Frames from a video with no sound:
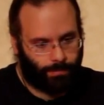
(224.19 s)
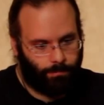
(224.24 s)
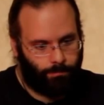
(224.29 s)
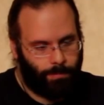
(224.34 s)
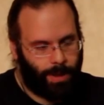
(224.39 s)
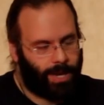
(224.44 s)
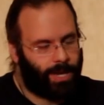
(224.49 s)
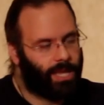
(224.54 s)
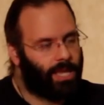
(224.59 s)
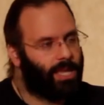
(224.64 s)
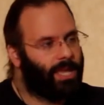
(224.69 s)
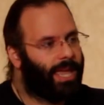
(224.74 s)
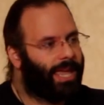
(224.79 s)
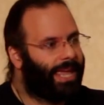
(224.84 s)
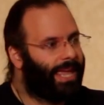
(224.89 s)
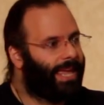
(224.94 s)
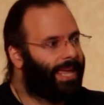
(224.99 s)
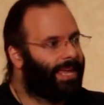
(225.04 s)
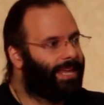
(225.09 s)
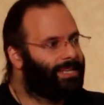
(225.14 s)
Many
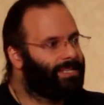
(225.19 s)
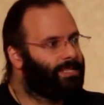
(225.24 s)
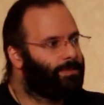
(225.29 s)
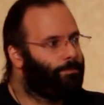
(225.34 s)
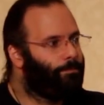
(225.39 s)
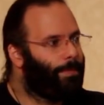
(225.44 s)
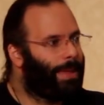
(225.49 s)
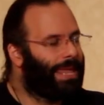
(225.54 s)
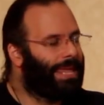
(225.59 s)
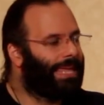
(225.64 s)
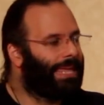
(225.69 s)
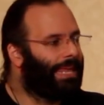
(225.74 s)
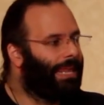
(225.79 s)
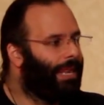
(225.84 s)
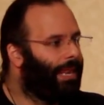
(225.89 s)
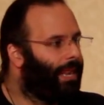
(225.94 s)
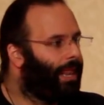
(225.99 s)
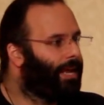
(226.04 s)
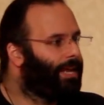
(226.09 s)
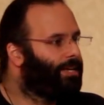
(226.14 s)
hands
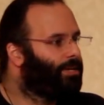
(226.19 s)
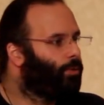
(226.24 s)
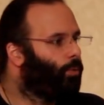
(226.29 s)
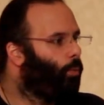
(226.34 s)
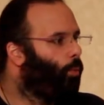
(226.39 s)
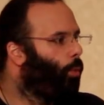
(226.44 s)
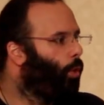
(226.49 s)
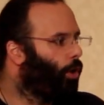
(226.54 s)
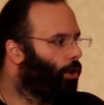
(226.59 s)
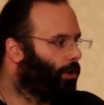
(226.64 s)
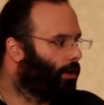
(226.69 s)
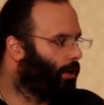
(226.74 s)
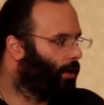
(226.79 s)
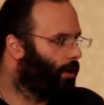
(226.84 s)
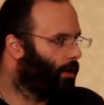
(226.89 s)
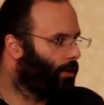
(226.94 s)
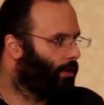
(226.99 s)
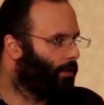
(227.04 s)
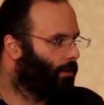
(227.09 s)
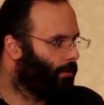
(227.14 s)
make light
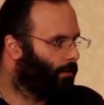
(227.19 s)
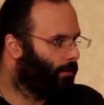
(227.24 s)
work.